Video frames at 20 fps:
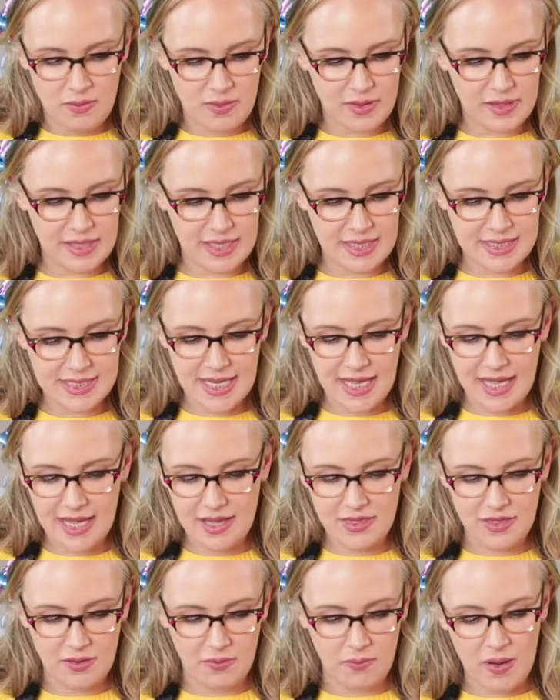We're going to
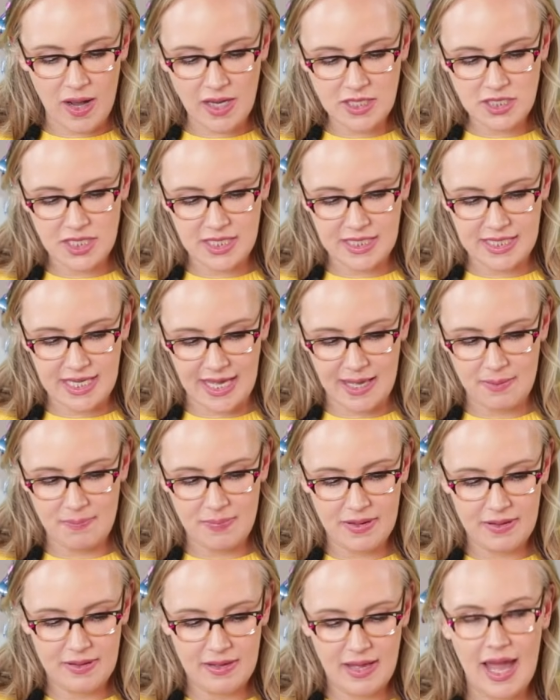take the washi tape
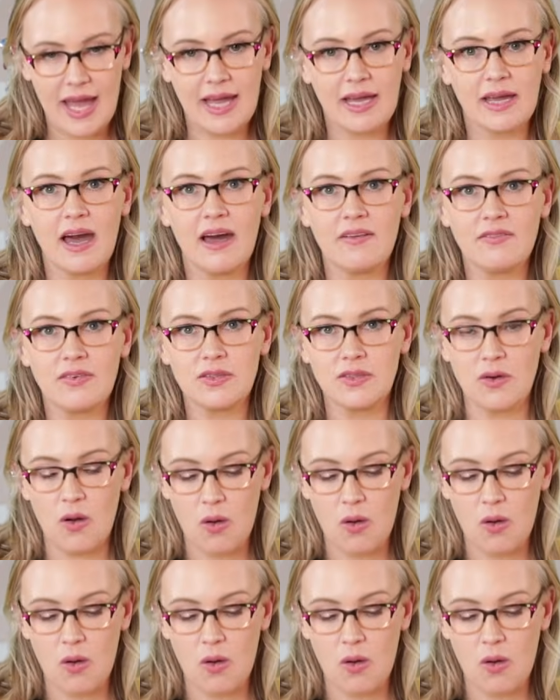and cover